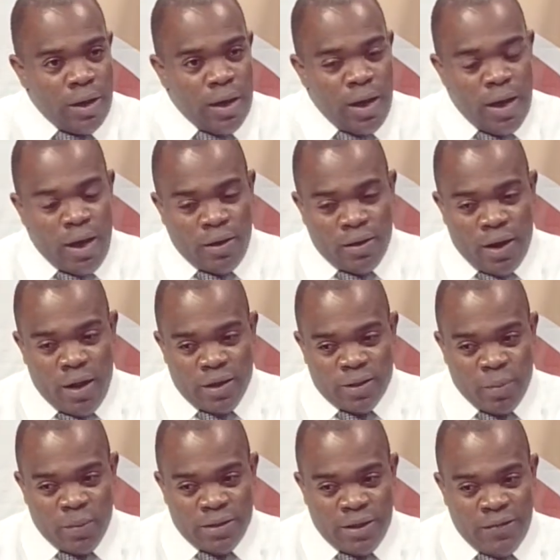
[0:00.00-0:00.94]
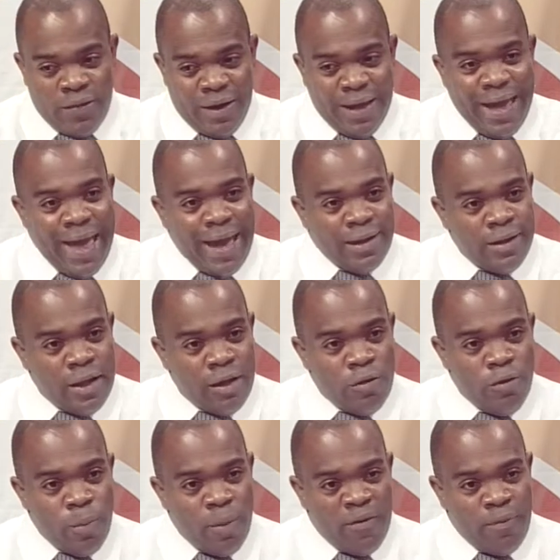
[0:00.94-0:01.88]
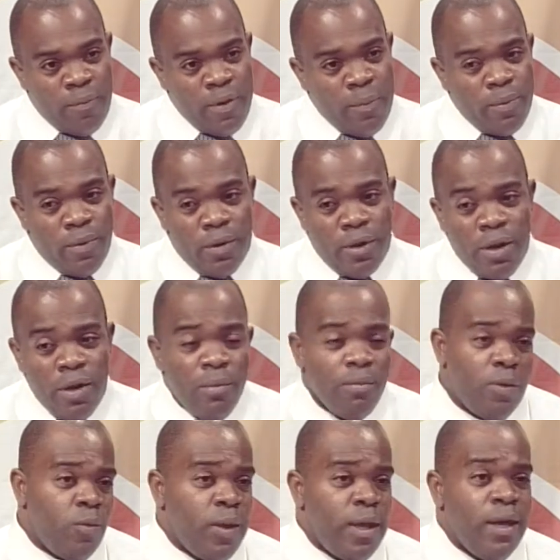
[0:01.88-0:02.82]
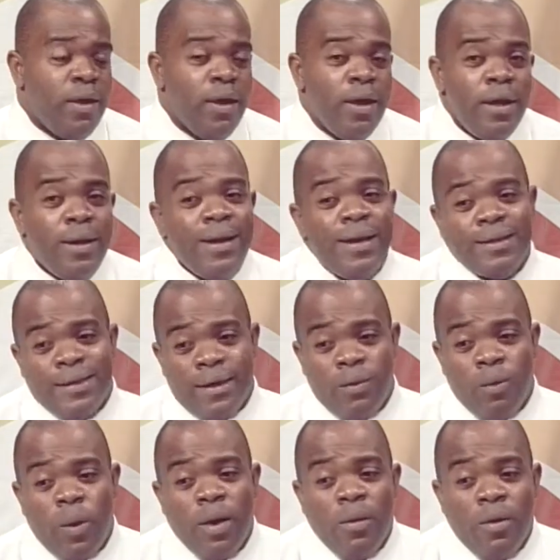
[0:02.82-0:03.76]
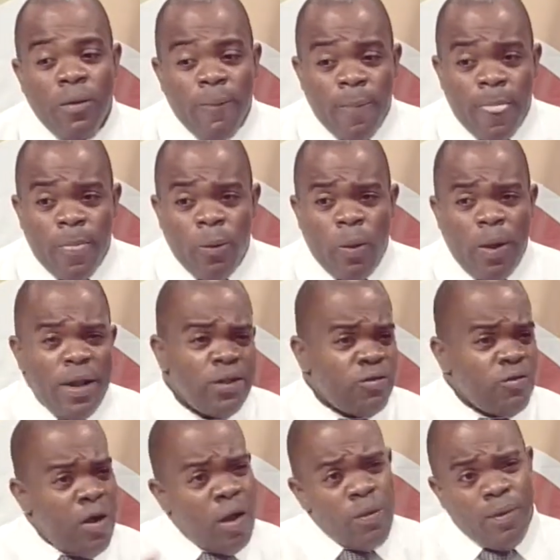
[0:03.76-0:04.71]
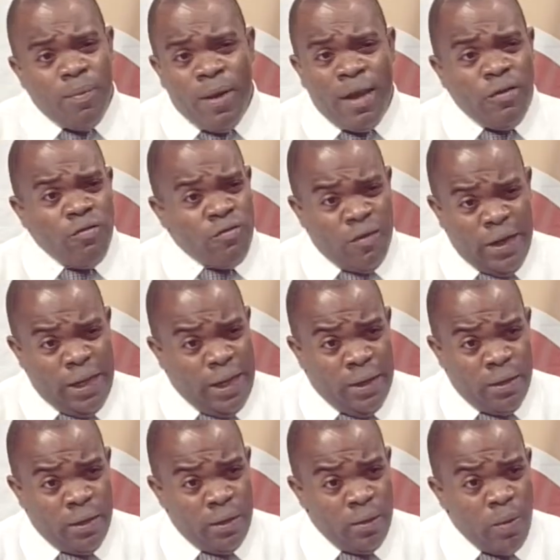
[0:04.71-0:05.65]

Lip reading: a specific ethnic group of people, but listen, what is wrong with being real?